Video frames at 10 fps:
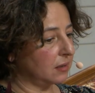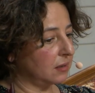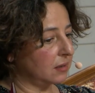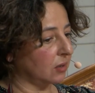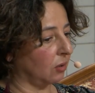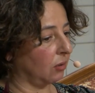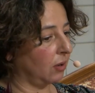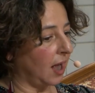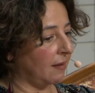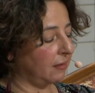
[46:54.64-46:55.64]
So
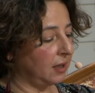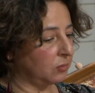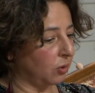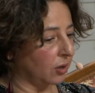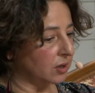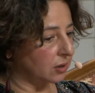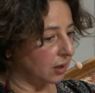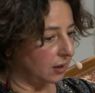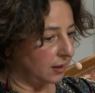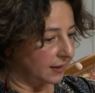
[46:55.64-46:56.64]
it works
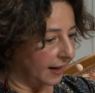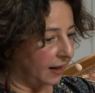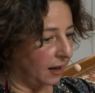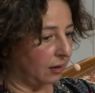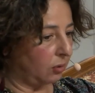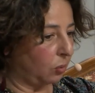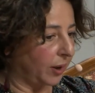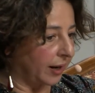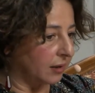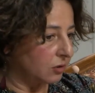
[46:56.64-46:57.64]
there
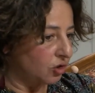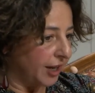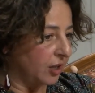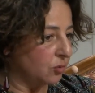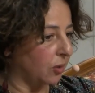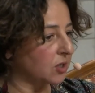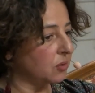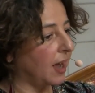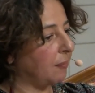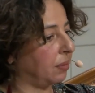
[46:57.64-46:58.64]
where change wants to
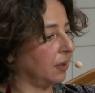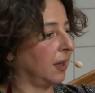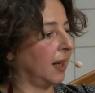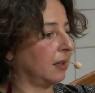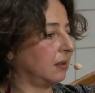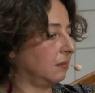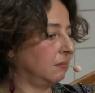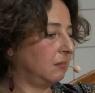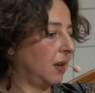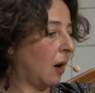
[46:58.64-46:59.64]
happen, and
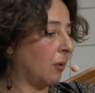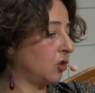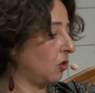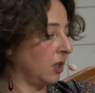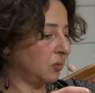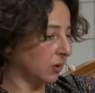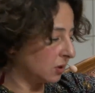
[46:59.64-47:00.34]
our choice was